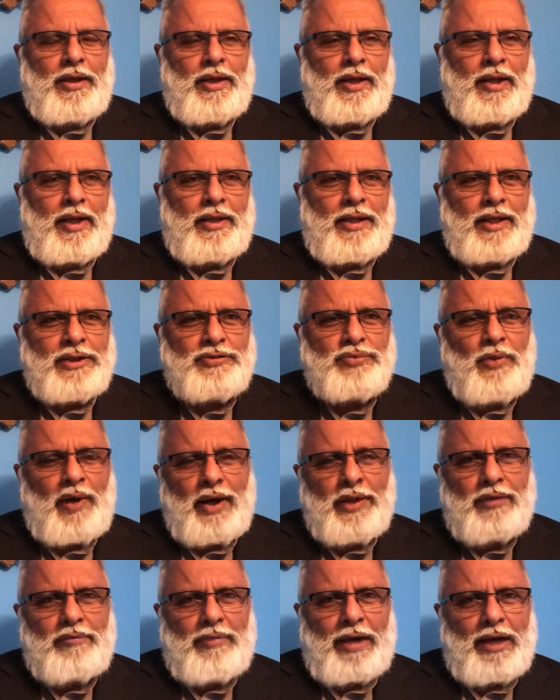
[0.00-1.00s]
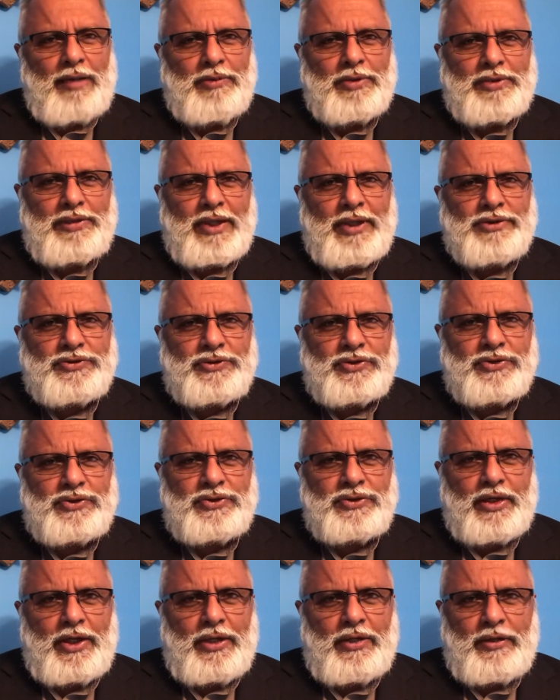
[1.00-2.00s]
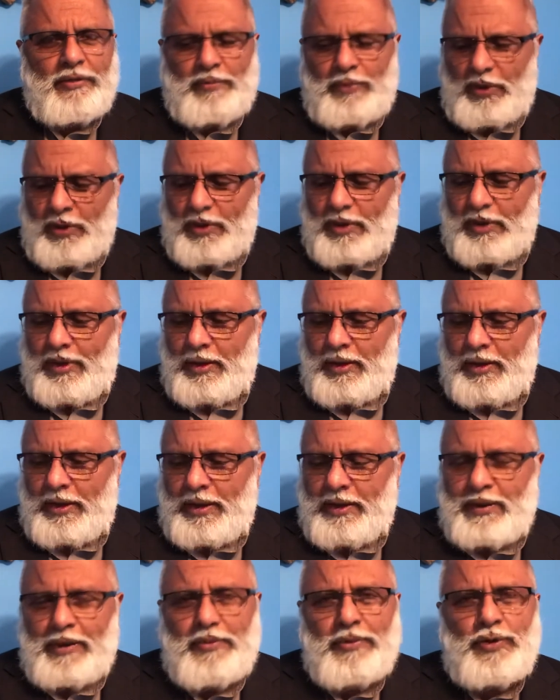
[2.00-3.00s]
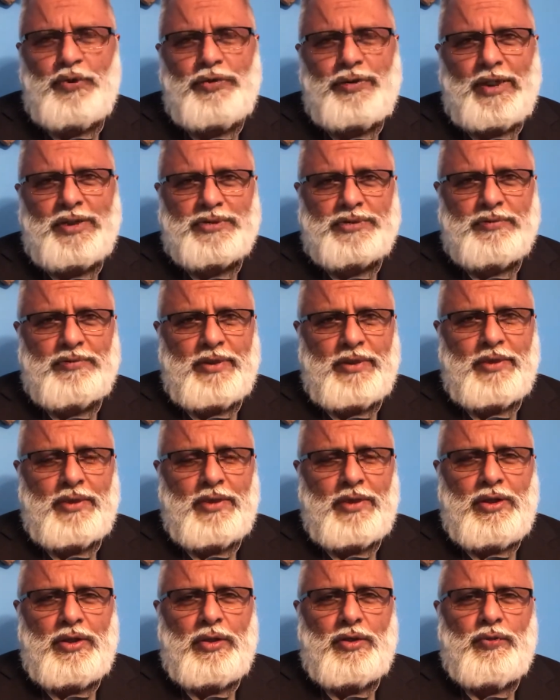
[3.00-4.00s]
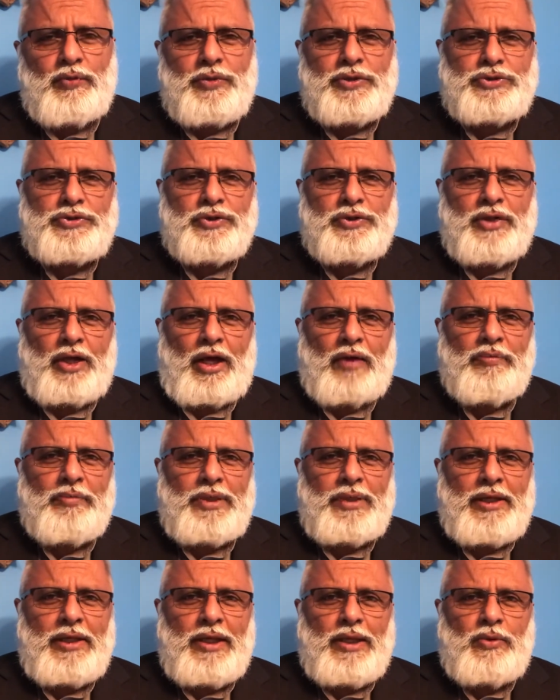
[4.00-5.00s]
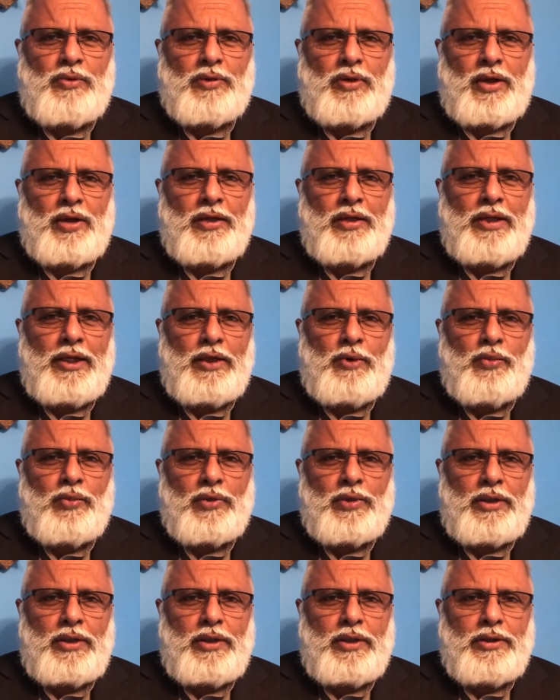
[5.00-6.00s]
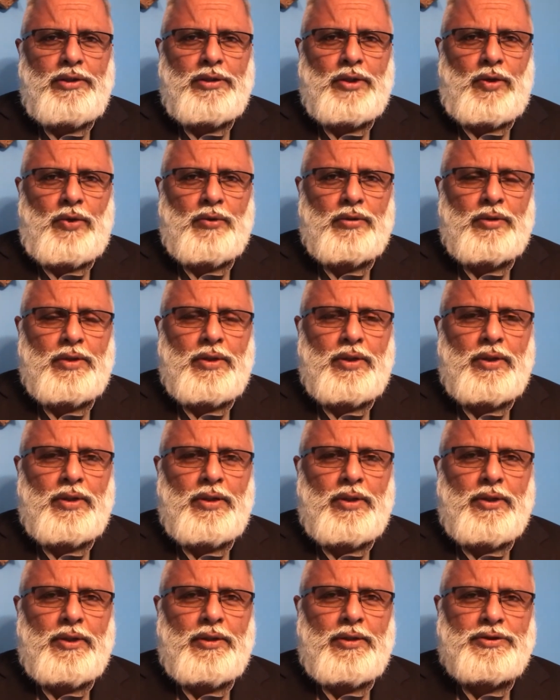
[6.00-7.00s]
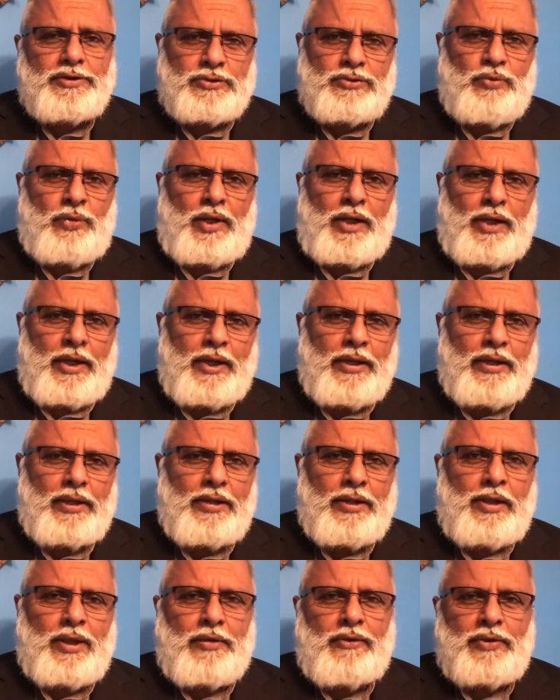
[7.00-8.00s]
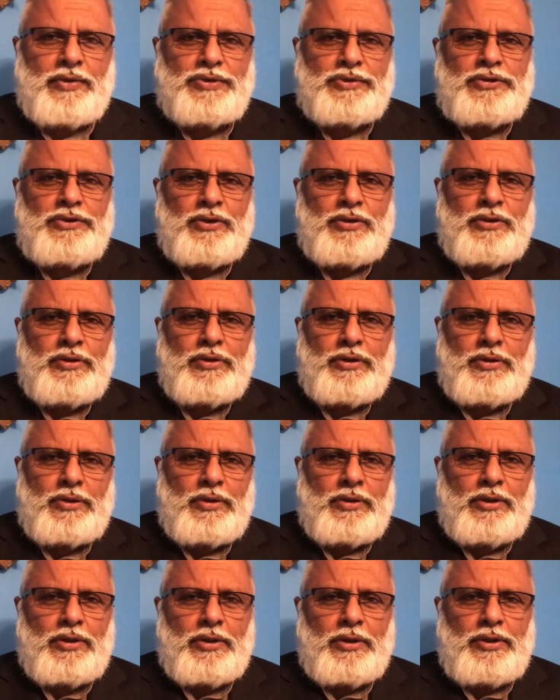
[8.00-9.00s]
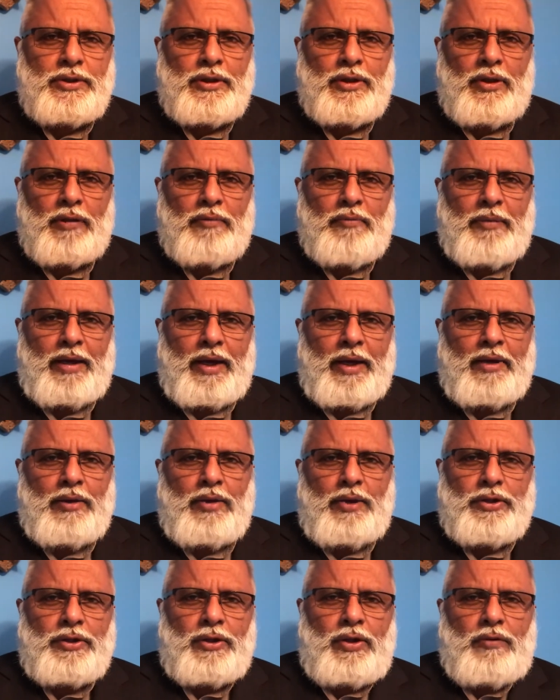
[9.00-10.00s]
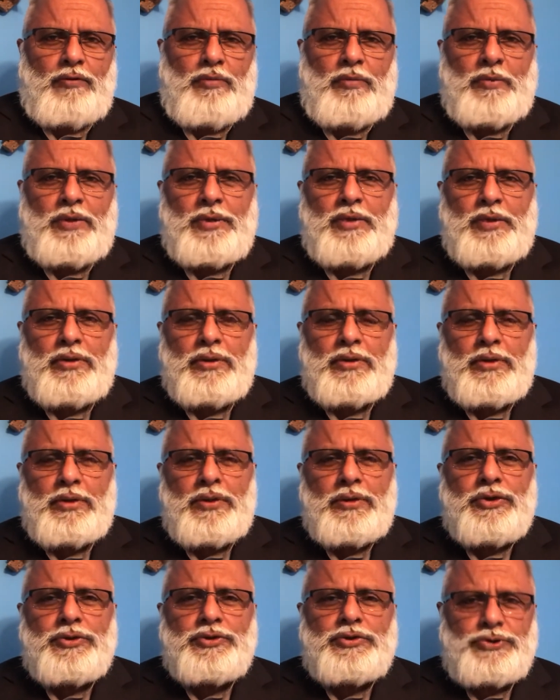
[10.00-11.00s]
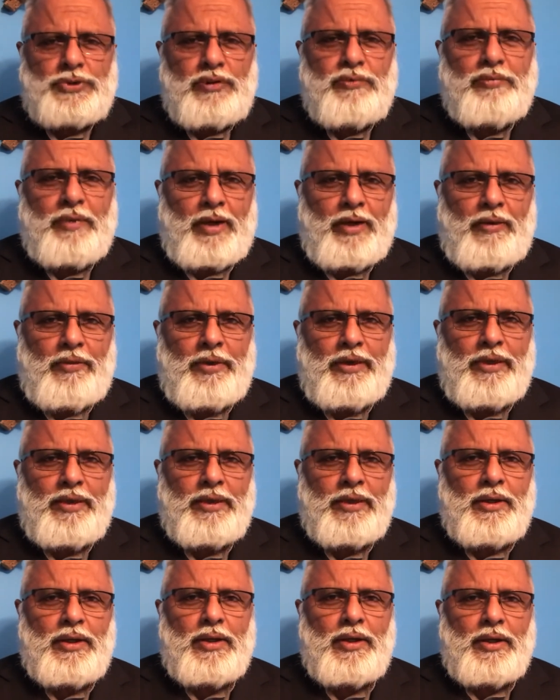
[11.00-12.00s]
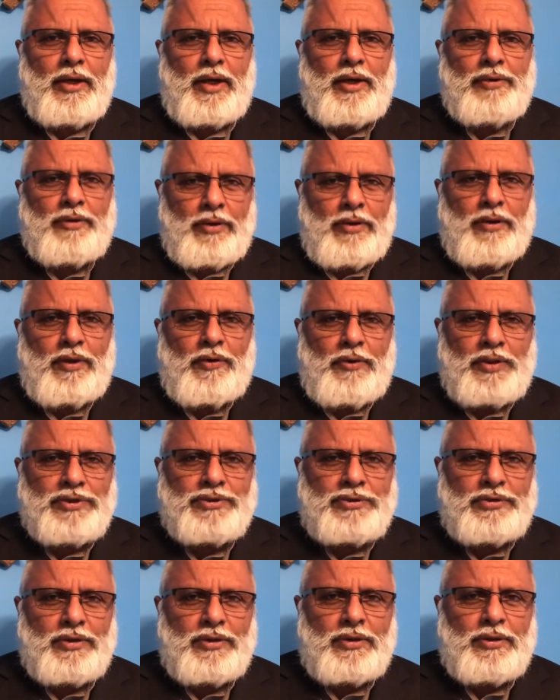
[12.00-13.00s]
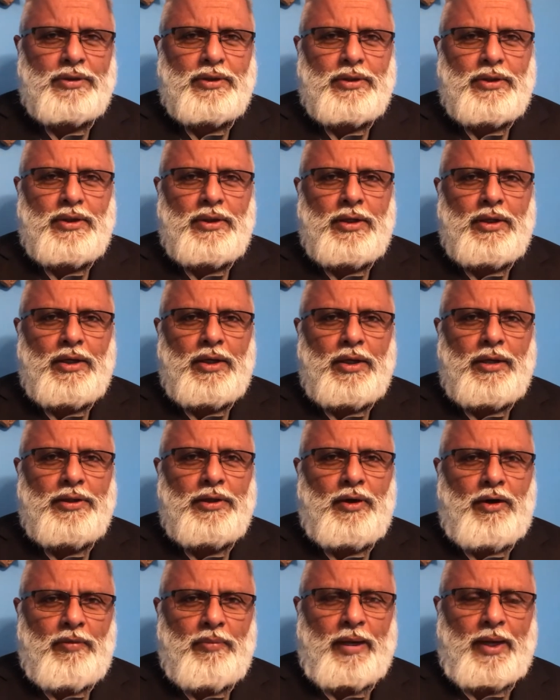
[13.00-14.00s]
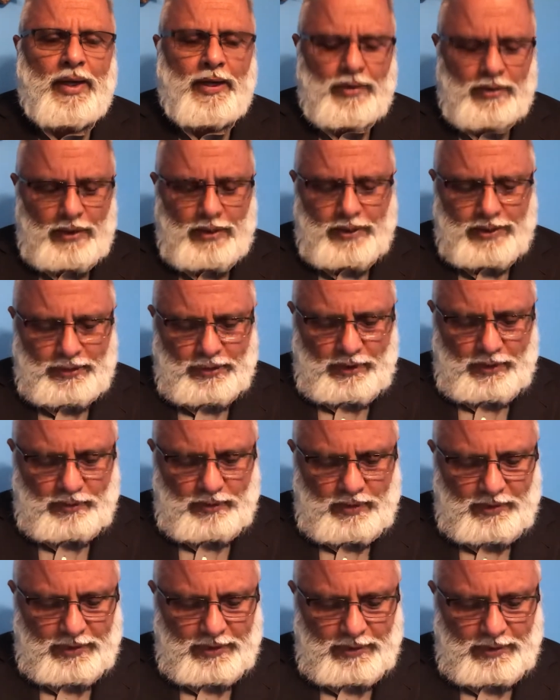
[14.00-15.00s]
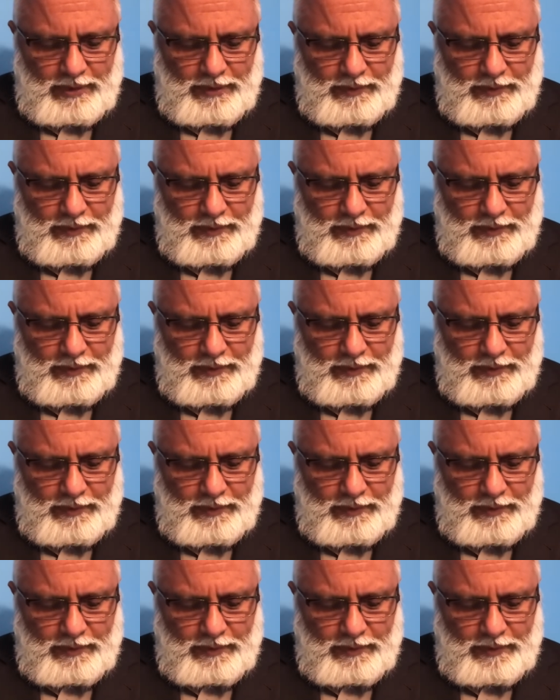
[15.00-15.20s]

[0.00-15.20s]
And that's why the Bible tells us in the book in the New Testament, we should not be equal, unequally yoked. This is why a Christian young man or young woman should marry another Christian, a young man or young woman.